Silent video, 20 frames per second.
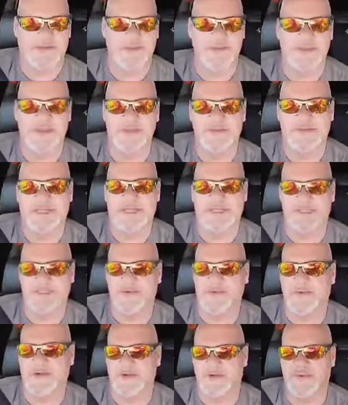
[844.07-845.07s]
seemed like it's
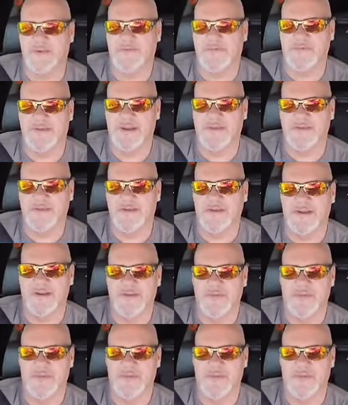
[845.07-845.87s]
pretty rough right through here,